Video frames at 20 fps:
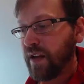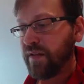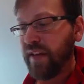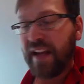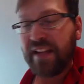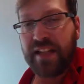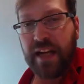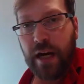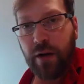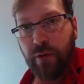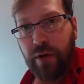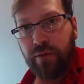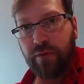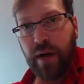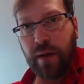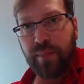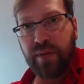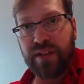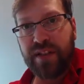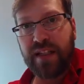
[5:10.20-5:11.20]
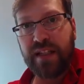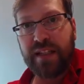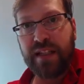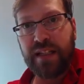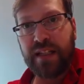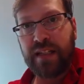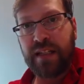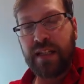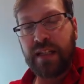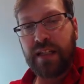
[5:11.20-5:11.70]
And that's how we represent
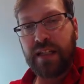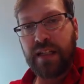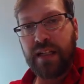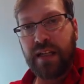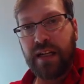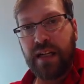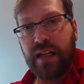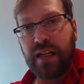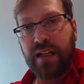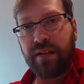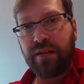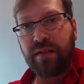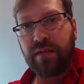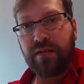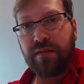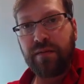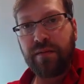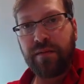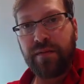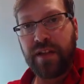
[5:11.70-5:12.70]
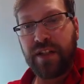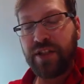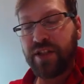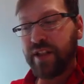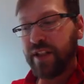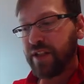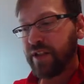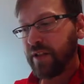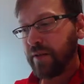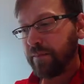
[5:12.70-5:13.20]
it in Fitch
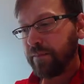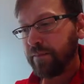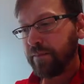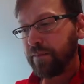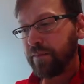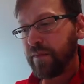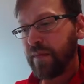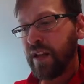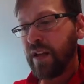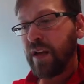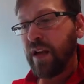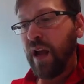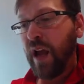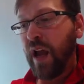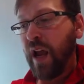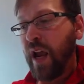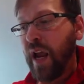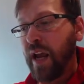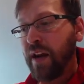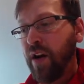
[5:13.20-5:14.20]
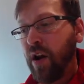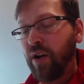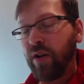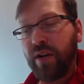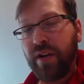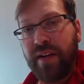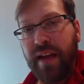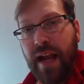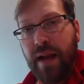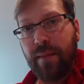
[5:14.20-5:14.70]
system. And not
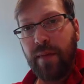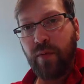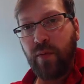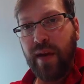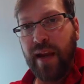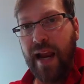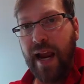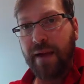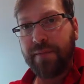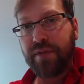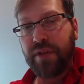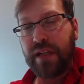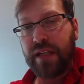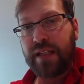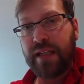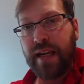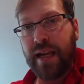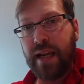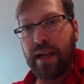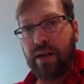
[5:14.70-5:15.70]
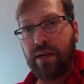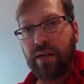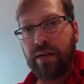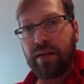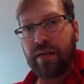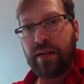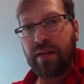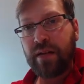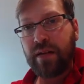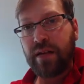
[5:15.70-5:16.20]
only that, but we have to
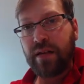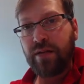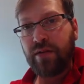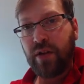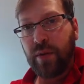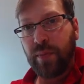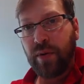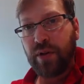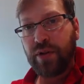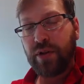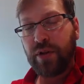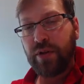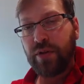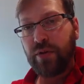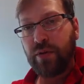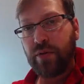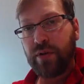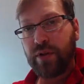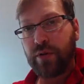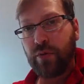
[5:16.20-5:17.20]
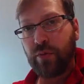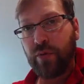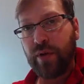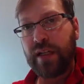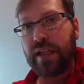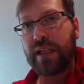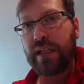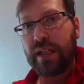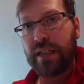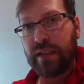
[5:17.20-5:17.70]
tell the person who is
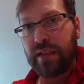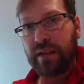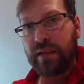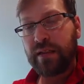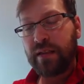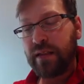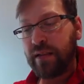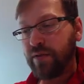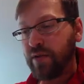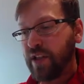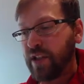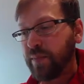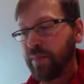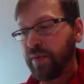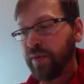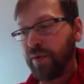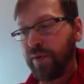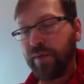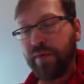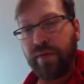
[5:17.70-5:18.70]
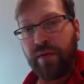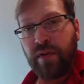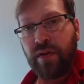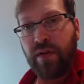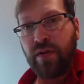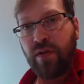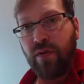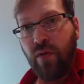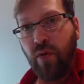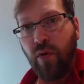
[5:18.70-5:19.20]
reading this proof,
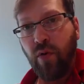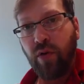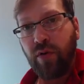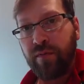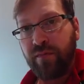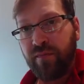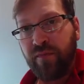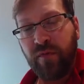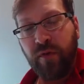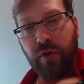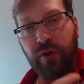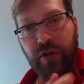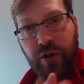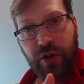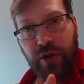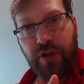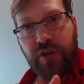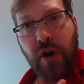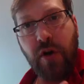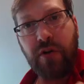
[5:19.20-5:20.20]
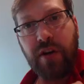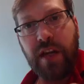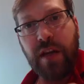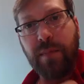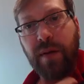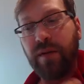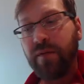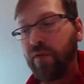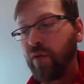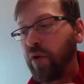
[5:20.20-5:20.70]
or for good note
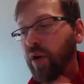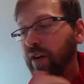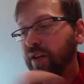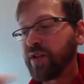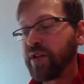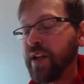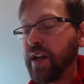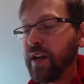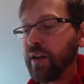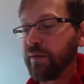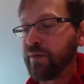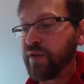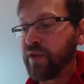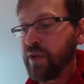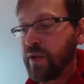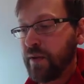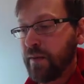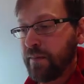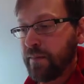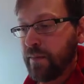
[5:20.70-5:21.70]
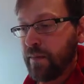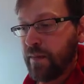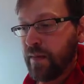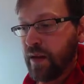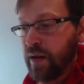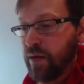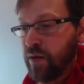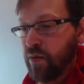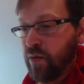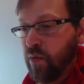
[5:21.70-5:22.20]
keeping for ourselves,
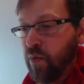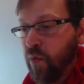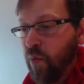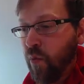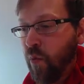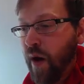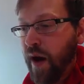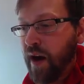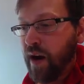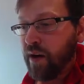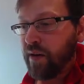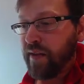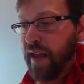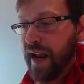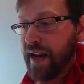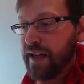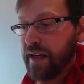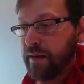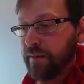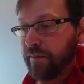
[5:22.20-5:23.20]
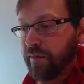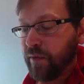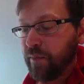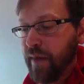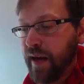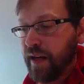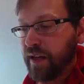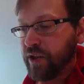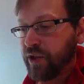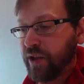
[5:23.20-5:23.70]
where that
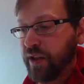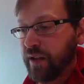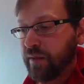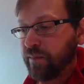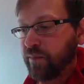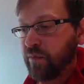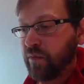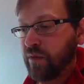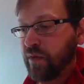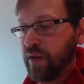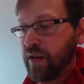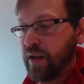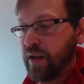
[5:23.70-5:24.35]
information